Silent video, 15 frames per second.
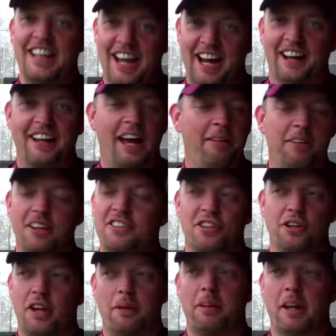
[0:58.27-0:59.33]
Yeah, I mean, it's
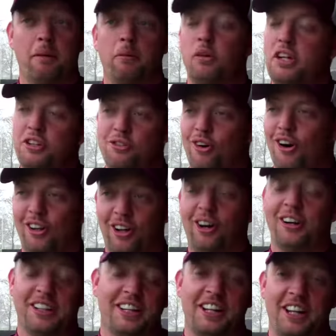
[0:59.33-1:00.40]
huge. I mean, we knew all
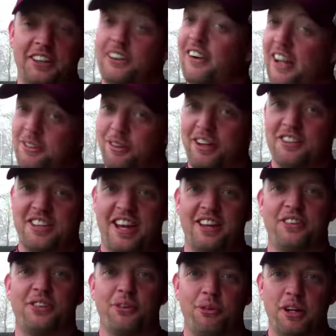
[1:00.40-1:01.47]
along he could hit there. That's why he's
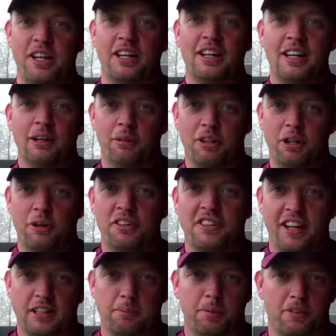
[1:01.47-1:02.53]
hitting three. You know, he's
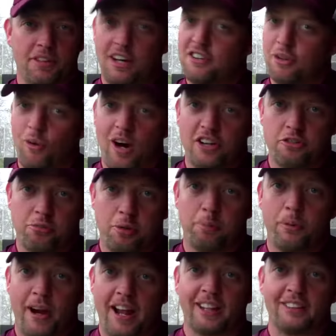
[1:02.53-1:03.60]
got the potential. Watch him in
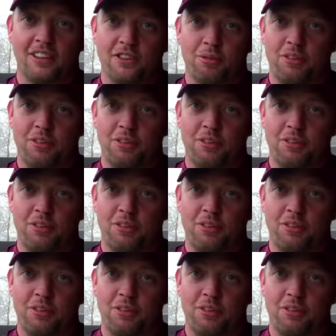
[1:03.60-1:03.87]
practice.